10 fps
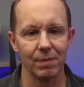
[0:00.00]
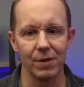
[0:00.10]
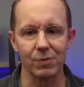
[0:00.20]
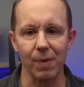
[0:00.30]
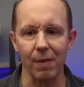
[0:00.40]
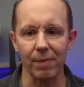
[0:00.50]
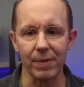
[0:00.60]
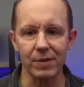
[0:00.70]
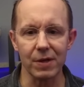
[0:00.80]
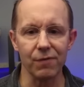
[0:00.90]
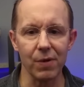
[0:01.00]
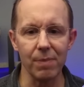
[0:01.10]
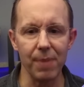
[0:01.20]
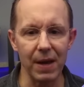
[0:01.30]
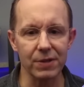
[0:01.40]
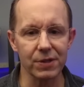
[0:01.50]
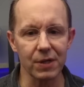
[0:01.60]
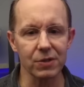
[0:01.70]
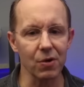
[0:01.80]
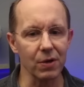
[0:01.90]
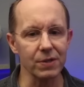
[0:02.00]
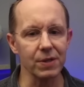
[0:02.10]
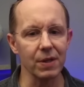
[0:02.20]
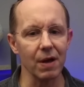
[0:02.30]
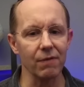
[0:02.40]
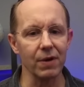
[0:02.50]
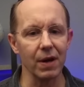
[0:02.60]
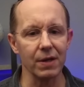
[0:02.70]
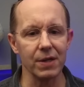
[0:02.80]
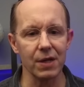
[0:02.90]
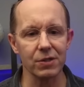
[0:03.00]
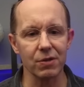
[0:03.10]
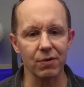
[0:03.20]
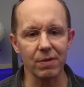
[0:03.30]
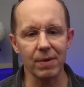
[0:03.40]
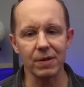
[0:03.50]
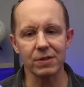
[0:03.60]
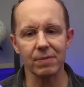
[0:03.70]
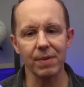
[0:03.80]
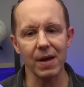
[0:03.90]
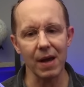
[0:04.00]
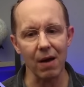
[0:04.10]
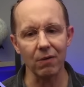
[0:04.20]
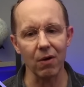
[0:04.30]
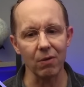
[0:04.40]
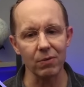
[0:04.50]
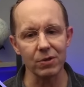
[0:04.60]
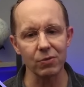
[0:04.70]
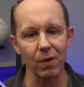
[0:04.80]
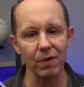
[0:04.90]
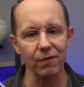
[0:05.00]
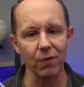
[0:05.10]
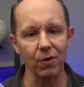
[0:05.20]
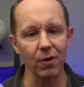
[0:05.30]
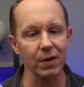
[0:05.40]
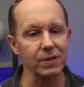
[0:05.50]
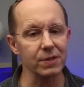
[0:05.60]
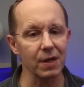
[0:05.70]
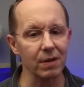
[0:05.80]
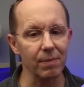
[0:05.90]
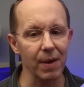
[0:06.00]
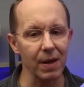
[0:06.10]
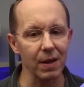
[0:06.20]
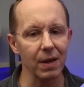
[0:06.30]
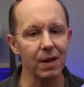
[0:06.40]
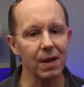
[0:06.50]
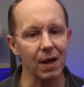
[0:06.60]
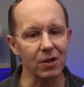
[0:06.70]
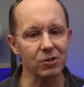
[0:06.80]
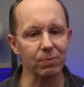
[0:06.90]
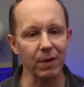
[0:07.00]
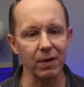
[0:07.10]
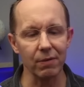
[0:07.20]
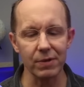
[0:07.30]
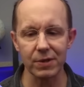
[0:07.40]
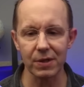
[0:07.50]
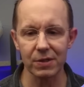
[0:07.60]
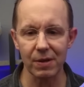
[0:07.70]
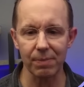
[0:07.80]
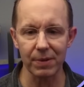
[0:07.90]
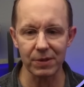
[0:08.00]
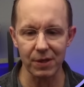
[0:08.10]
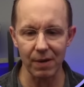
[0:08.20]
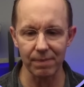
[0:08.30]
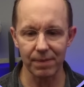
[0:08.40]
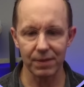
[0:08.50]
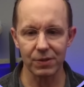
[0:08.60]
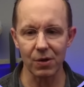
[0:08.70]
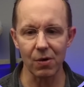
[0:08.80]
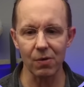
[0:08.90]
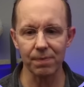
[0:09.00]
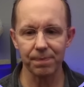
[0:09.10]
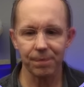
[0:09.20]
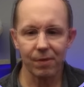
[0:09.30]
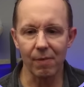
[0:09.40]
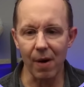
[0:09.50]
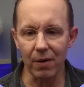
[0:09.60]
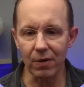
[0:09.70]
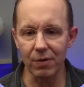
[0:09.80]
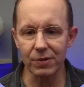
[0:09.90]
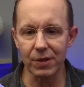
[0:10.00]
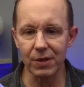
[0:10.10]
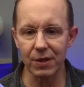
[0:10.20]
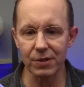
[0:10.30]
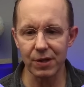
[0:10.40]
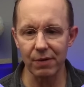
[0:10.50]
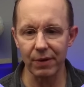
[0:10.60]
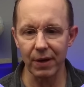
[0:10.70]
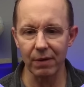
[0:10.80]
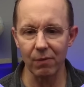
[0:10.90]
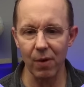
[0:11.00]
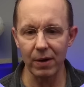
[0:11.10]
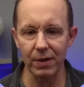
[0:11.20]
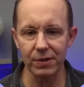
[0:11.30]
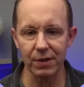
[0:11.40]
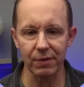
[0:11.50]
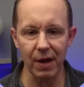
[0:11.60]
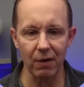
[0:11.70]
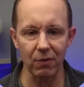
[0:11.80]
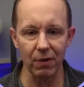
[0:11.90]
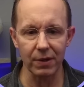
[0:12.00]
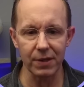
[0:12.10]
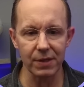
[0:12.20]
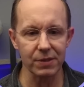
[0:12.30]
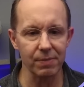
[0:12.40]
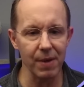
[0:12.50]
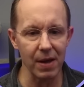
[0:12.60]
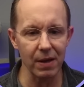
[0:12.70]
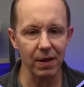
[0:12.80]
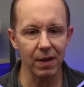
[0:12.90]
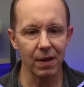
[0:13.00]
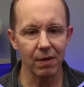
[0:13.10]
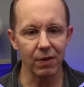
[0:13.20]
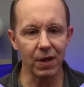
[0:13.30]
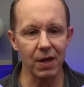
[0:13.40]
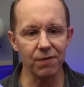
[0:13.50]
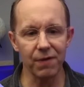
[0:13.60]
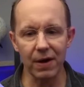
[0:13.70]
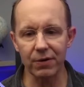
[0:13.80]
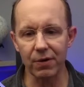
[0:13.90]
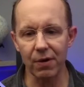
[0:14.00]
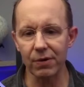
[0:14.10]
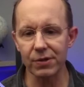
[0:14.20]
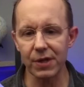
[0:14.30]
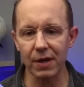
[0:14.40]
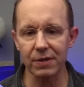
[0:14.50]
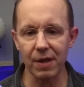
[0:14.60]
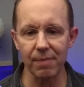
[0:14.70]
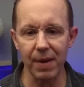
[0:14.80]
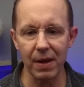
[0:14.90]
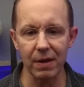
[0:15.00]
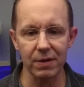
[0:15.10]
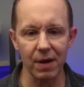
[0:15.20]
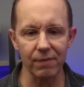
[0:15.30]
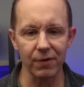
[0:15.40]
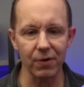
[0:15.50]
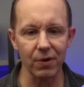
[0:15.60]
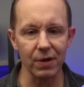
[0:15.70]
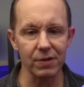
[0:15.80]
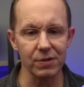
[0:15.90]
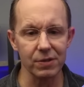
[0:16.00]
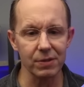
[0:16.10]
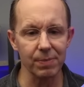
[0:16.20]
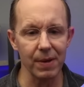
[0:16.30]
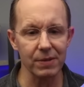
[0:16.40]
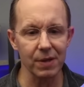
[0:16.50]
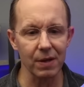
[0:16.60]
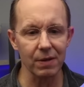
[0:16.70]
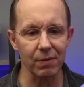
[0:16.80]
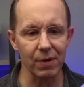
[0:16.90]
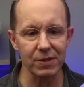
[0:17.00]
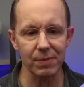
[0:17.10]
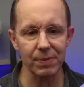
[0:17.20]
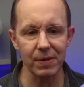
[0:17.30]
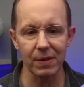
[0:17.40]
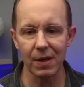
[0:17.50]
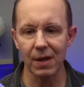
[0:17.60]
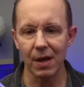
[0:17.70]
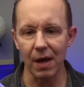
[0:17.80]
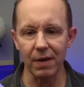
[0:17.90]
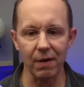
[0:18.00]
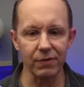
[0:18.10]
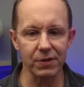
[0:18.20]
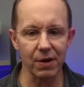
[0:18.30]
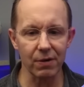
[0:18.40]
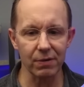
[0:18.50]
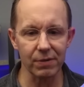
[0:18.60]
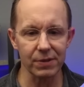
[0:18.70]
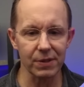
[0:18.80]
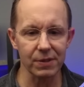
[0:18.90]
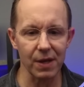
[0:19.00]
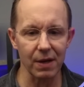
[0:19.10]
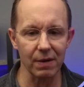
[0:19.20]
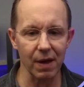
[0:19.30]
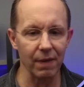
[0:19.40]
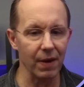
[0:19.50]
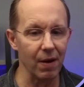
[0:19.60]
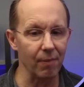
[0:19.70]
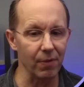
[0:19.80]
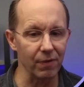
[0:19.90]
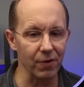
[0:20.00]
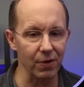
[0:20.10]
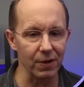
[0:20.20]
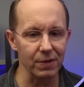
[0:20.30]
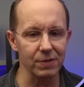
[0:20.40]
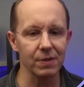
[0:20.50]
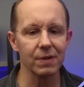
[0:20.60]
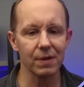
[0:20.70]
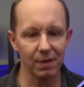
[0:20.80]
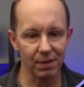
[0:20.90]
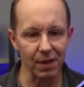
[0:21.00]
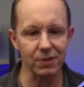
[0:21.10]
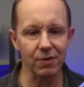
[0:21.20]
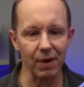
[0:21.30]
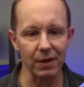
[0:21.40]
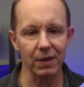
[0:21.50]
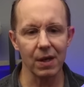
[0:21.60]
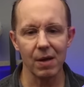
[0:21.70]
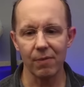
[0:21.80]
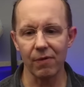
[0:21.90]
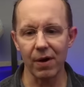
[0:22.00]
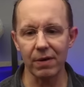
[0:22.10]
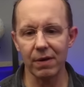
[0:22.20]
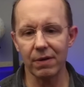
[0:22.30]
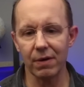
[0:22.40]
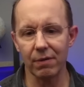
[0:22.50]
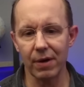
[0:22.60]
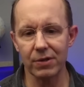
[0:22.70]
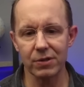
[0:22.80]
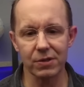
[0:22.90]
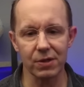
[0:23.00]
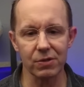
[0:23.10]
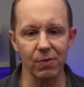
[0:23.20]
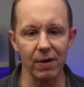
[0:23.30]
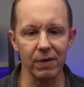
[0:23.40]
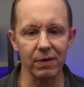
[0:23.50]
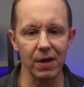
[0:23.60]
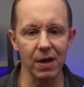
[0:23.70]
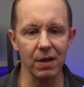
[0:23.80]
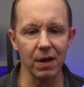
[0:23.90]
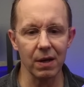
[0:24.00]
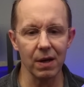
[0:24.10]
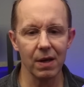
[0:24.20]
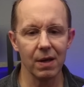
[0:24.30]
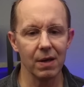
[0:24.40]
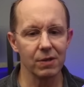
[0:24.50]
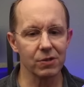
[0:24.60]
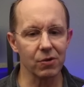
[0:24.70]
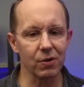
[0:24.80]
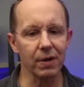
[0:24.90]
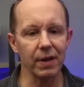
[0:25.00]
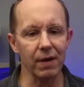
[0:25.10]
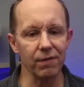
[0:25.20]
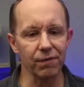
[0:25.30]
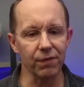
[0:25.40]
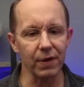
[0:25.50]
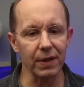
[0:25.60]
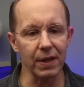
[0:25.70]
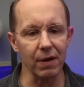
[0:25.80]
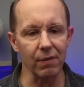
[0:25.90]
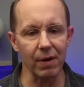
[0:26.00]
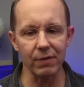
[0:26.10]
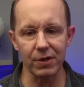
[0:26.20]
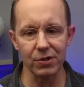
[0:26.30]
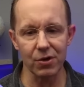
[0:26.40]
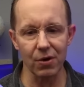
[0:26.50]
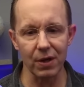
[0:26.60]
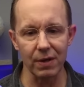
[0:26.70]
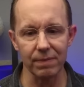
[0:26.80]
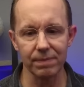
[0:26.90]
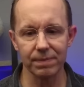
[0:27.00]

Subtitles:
This problem is if we bake 6 cookies in the oven and it takes 30 minutes to bake, how long would 24 cookies take to bake? Explain your reasoning step by step. So the model goes into considering it when considering how long it takes to bake. The key factor to understand is that baking time for cookies depends on the recipe and the oven's characteristics, not on the number of cookies. That's correct, provided that they're arranged in such a way that the heat can circulate freely around each cookie.